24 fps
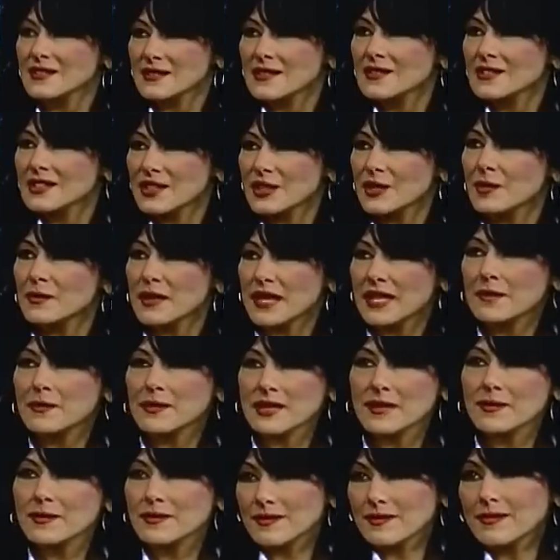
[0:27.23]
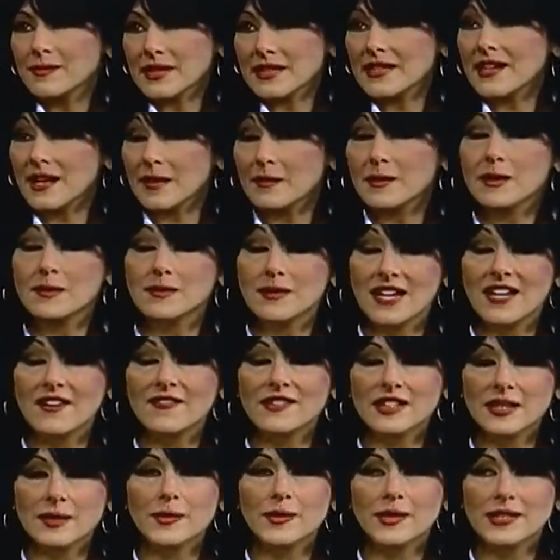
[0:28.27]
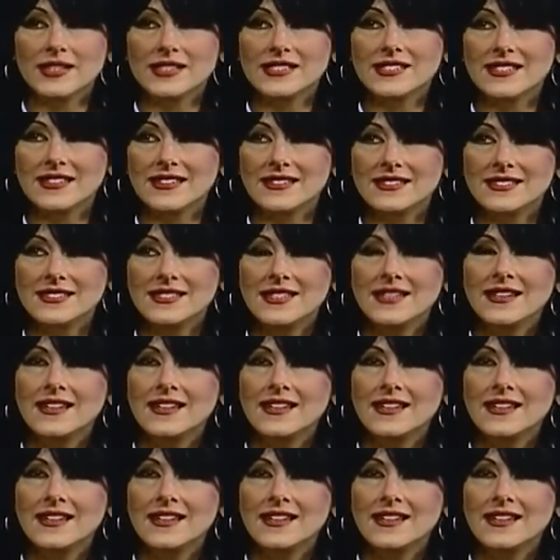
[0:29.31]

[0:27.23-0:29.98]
made me become a mafia princess.